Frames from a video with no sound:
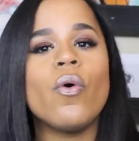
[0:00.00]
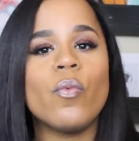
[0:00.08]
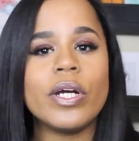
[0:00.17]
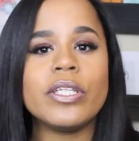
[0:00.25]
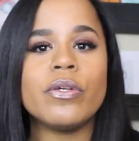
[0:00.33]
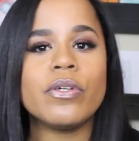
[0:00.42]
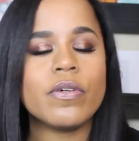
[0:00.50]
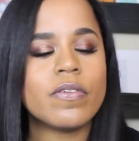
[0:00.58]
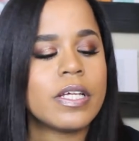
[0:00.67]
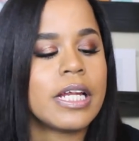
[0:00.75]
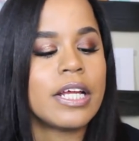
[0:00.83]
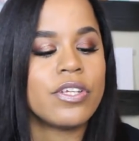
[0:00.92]
when you
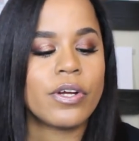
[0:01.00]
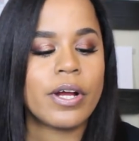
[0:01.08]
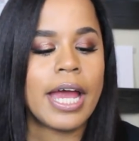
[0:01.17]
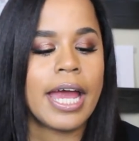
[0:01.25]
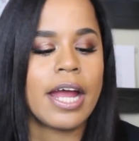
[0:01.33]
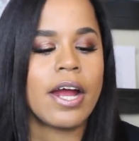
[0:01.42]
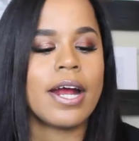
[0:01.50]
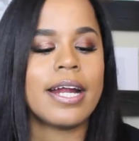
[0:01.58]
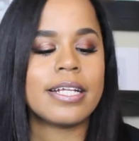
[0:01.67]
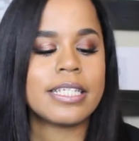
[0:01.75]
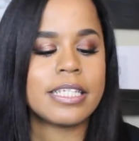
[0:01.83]
use it in your hair and it